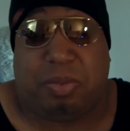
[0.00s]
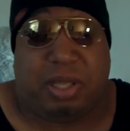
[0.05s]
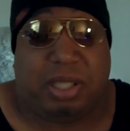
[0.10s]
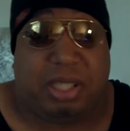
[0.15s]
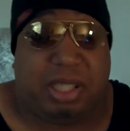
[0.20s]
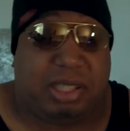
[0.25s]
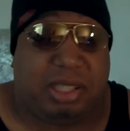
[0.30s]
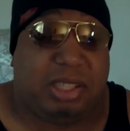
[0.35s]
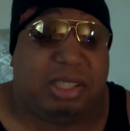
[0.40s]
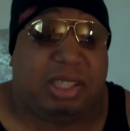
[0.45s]
But
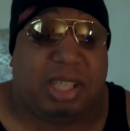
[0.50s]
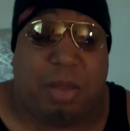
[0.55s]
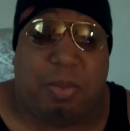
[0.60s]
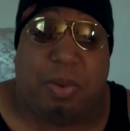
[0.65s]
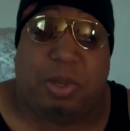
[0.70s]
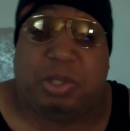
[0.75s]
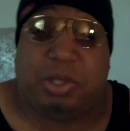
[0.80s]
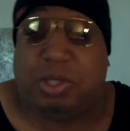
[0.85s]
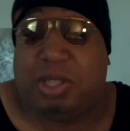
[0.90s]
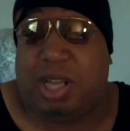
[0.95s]
this is, I
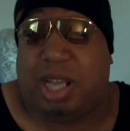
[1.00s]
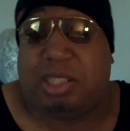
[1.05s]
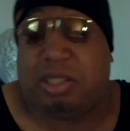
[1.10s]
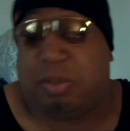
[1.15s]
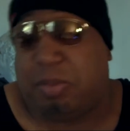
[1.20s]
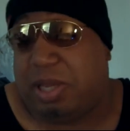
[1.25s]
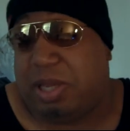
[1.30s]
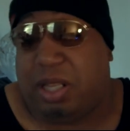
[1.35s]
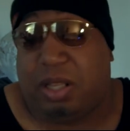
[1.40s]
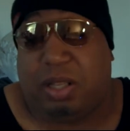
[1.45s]
want you guys
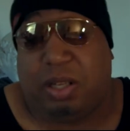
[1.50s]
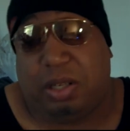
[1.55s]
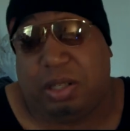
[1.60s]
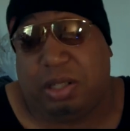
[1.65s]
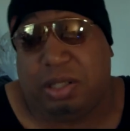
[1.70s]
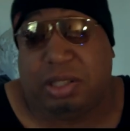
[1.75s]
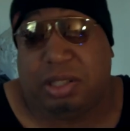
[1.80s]
to be alert.